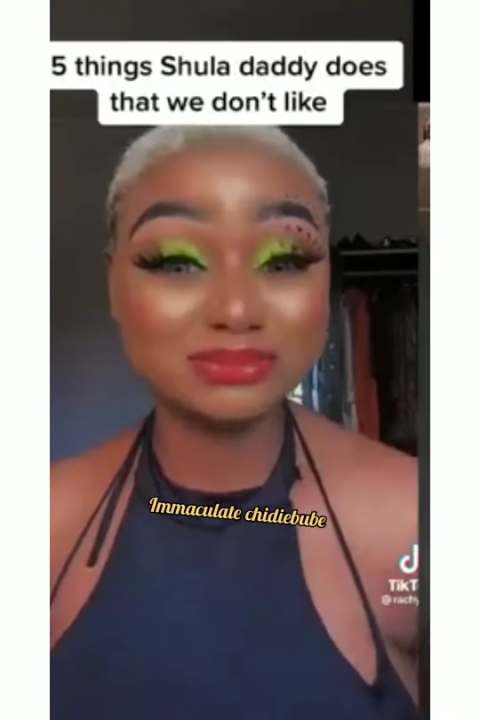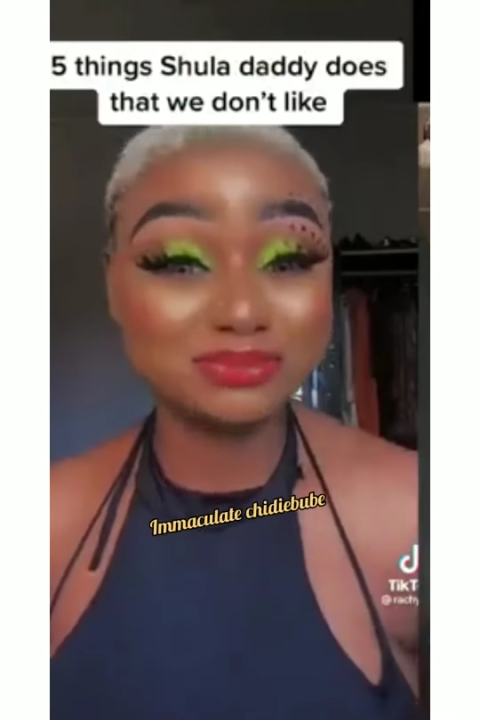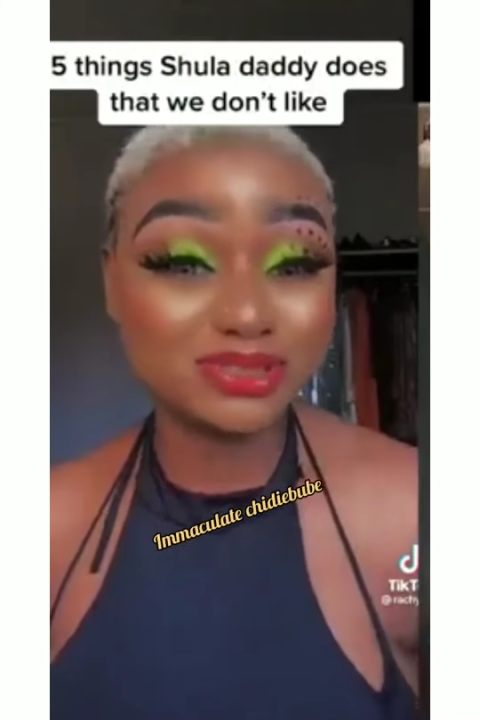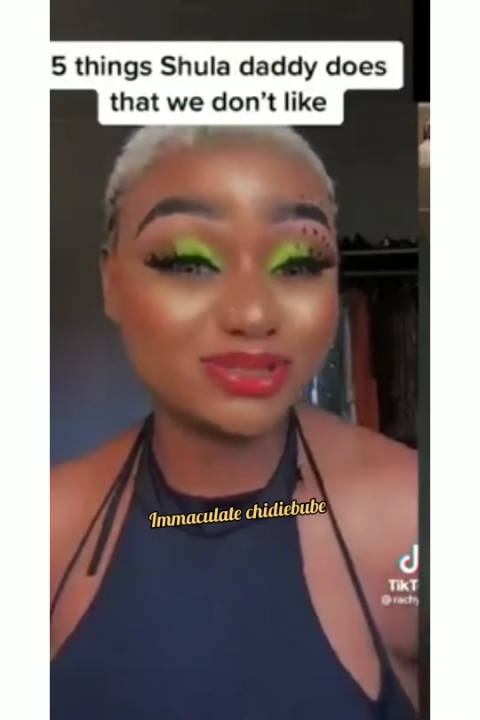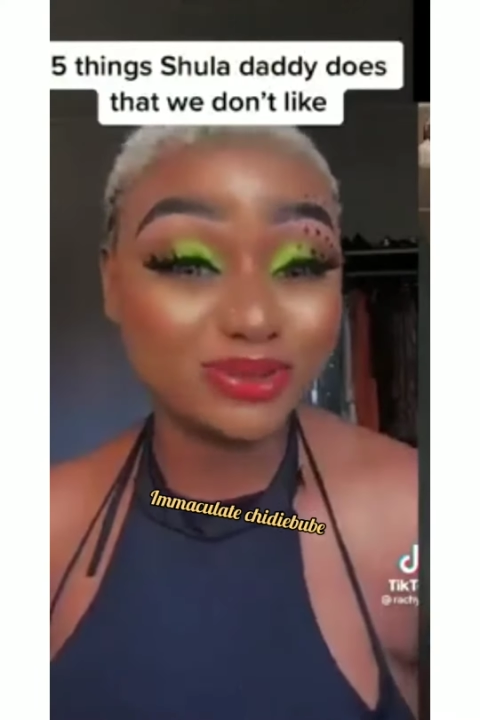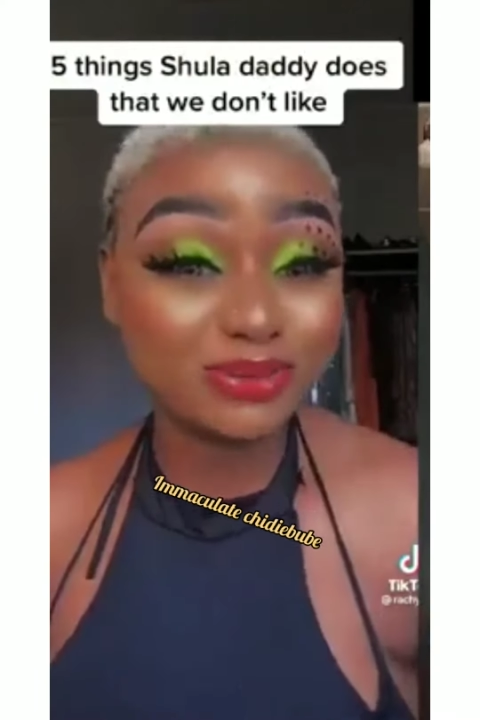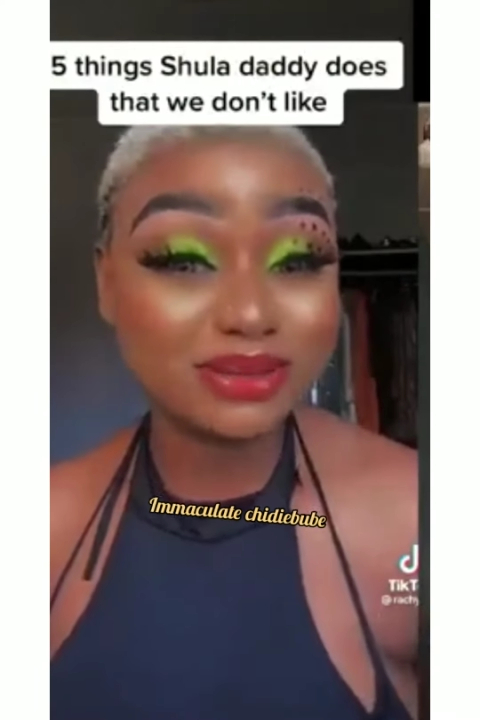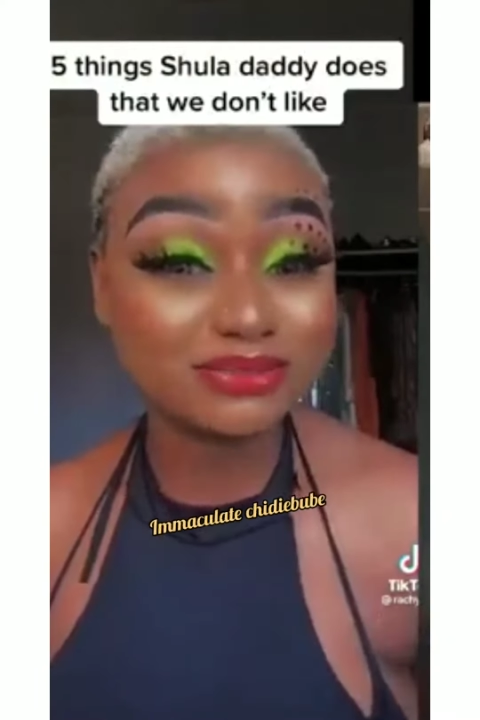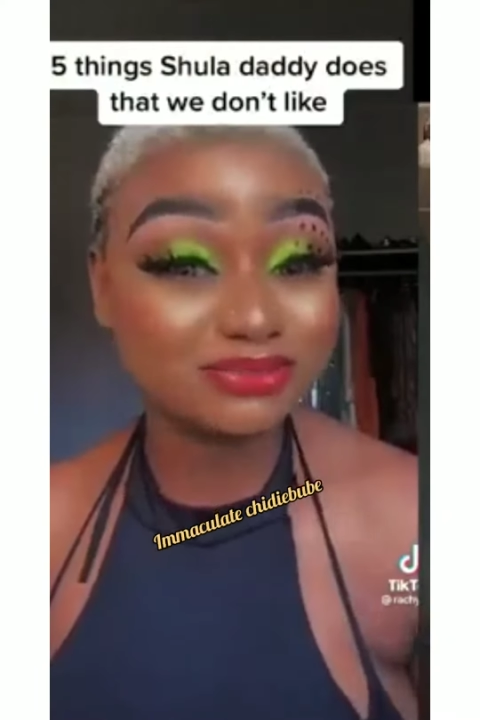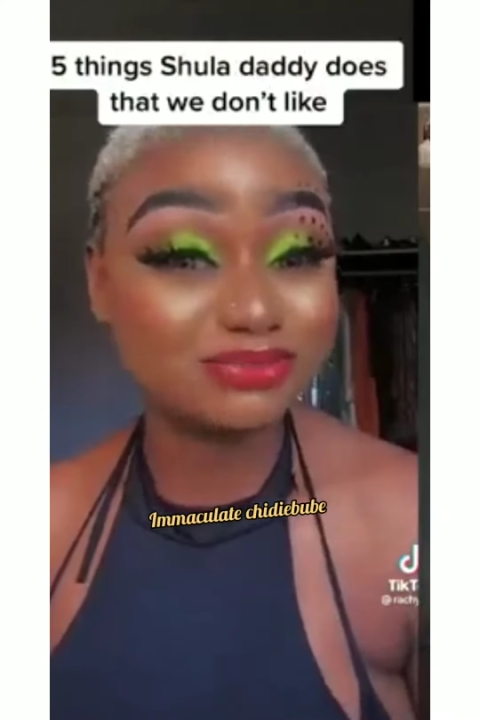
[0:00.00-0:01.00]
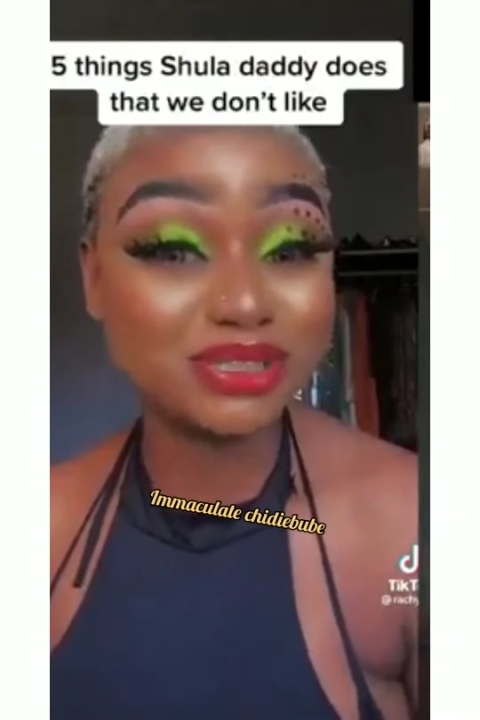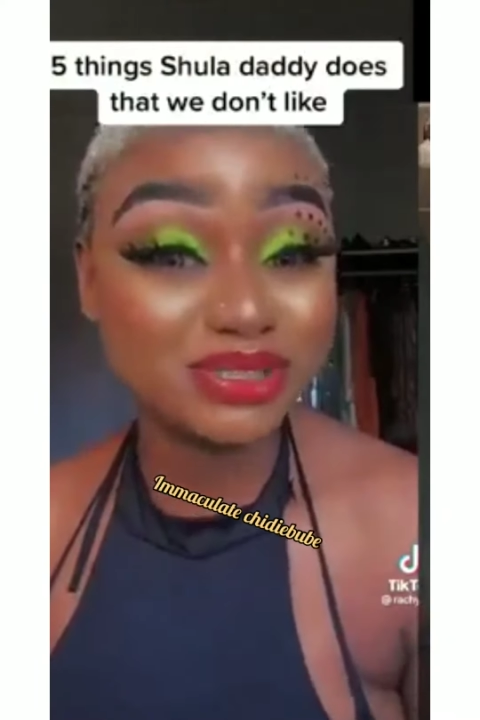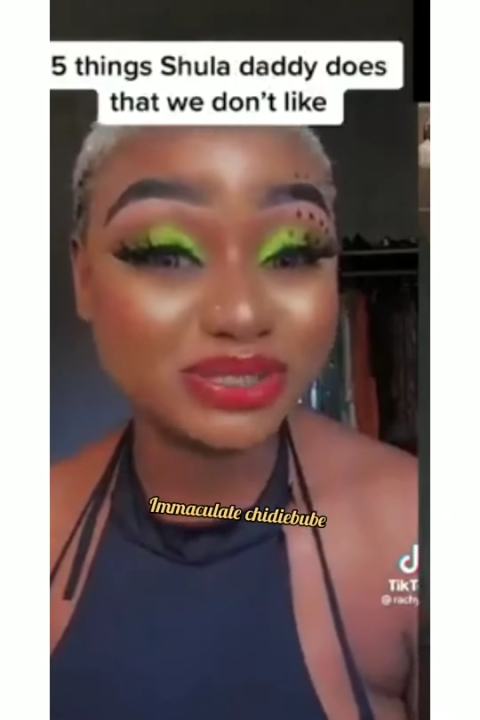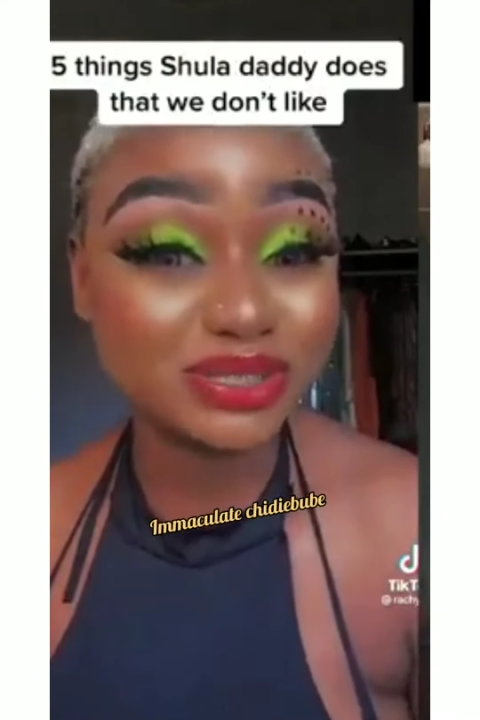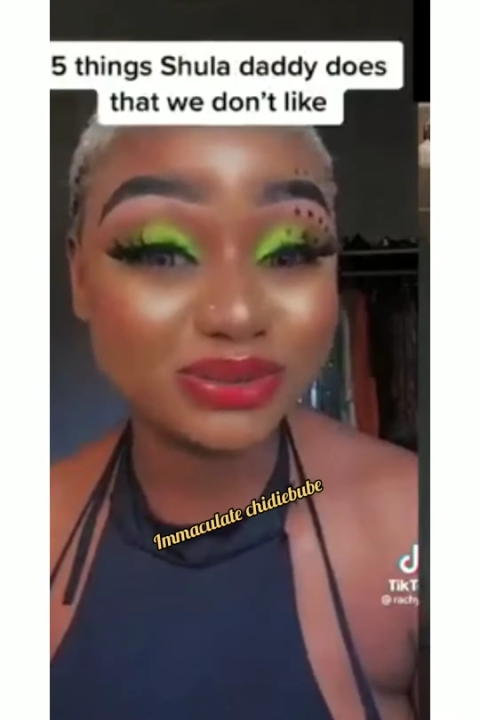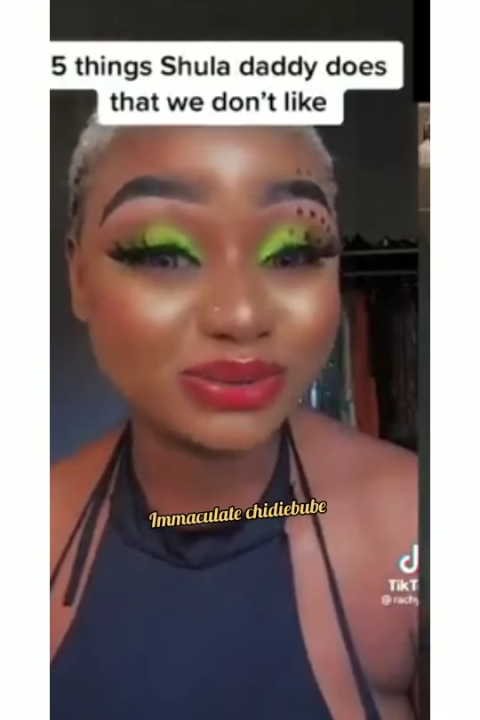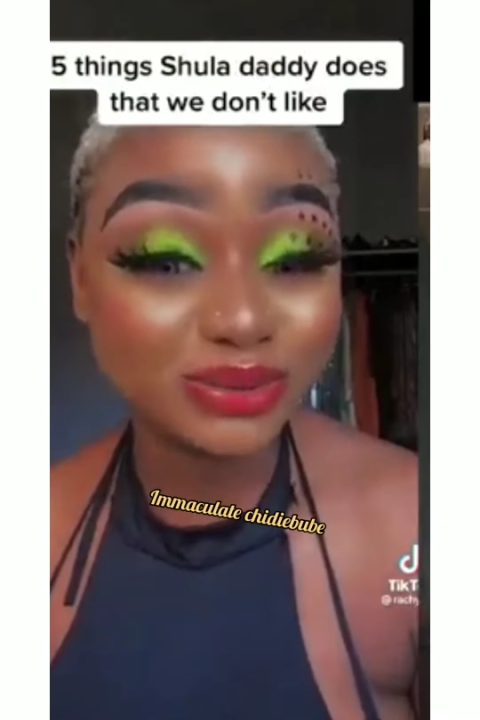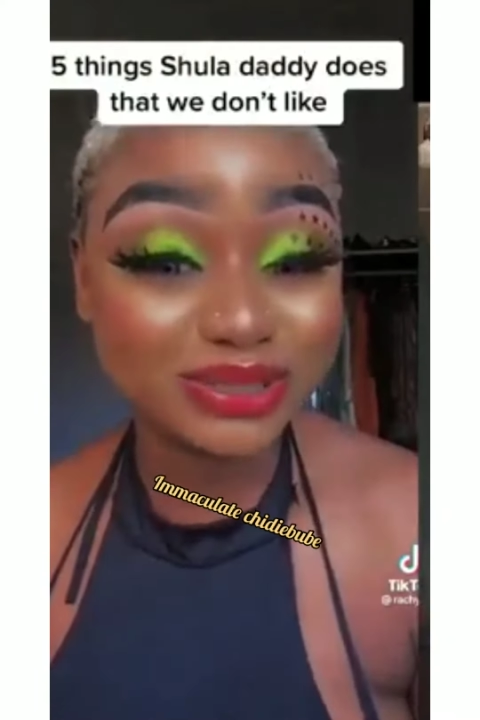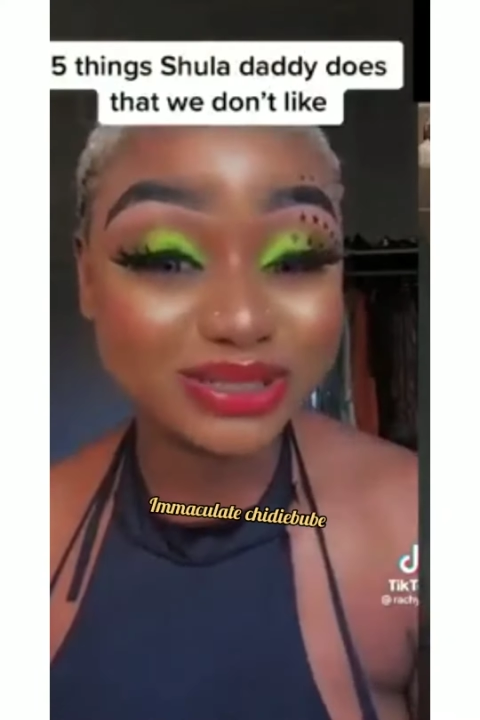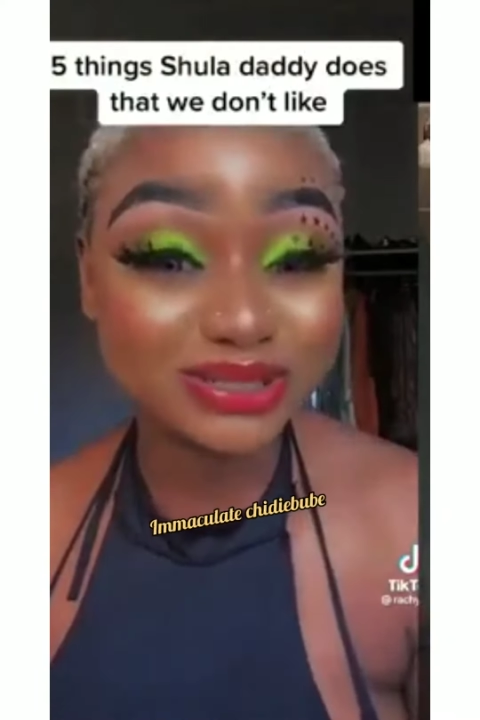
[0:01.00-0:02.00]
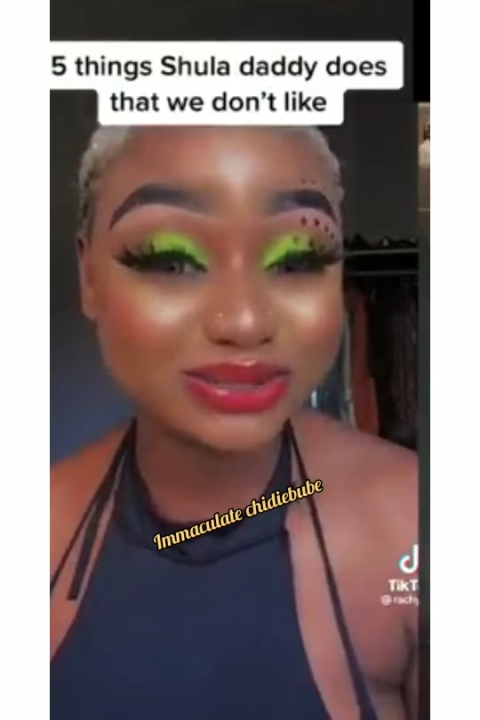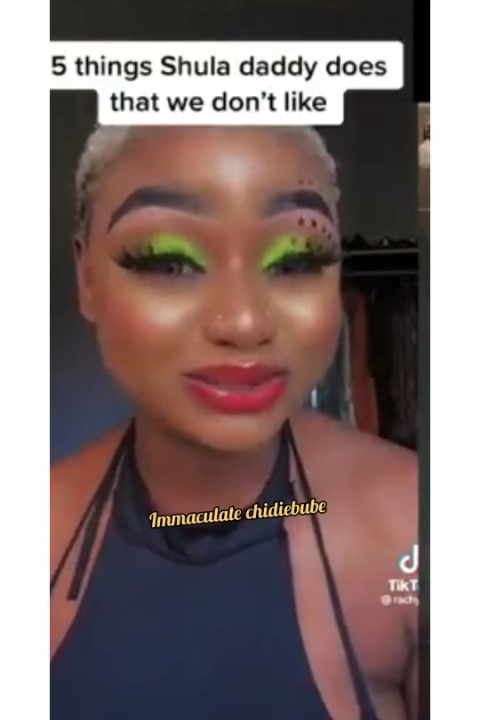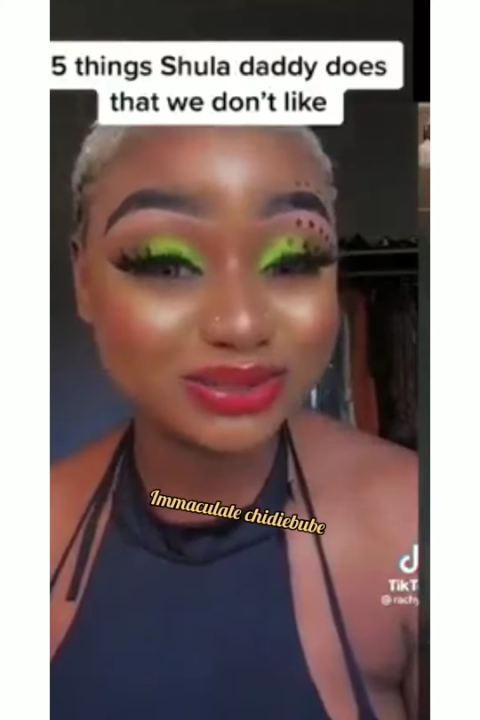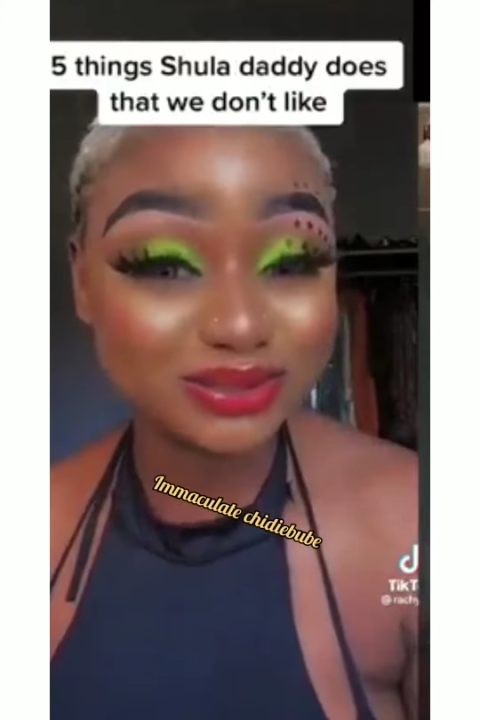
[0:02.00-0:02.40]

the bridge to come and meet you in your own location.